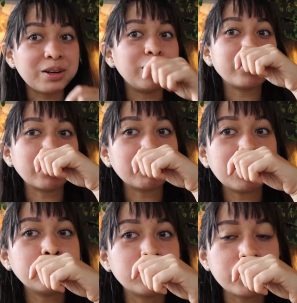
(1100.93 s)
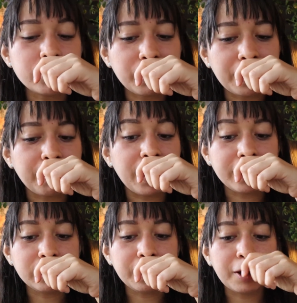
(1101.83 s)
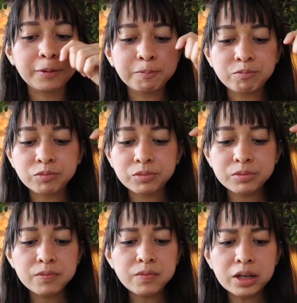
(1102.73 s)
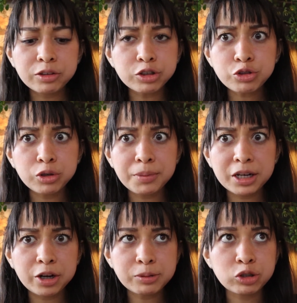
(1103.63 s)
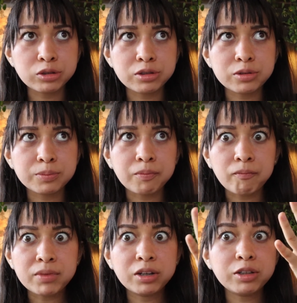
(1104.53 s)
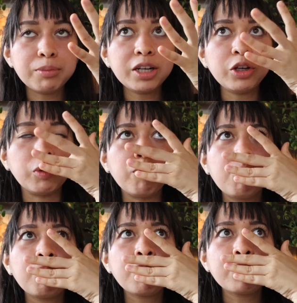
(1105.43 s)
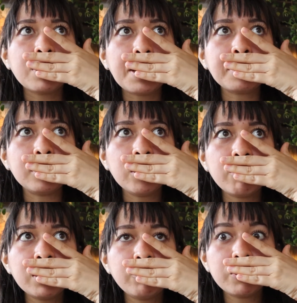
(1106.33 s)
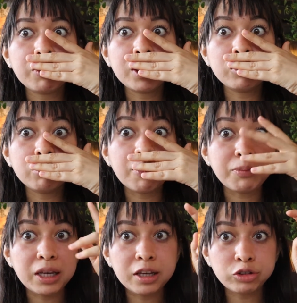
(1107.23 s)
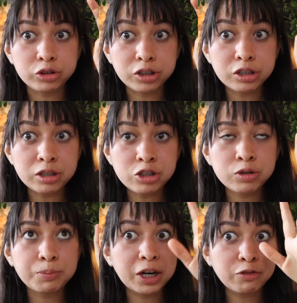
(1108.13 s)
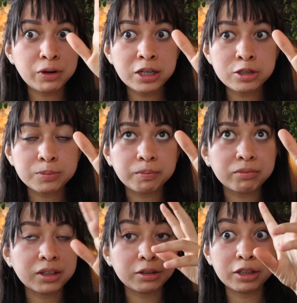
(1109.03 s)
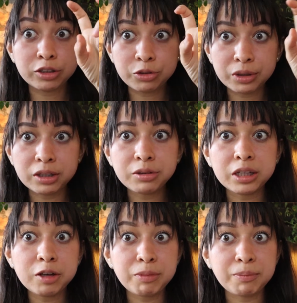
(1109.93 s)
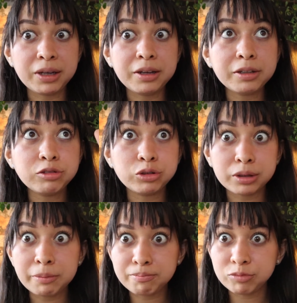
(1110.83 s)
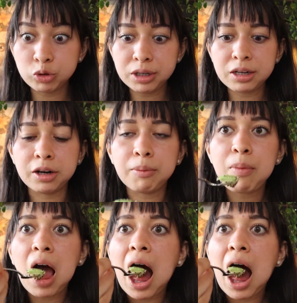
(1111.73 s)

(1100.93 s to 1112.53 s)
Exactly just what I needed. There's so many options in the menu. Like even if you want to do a vegan Turkish breakfast, like the real thing but vegan, you can do it here.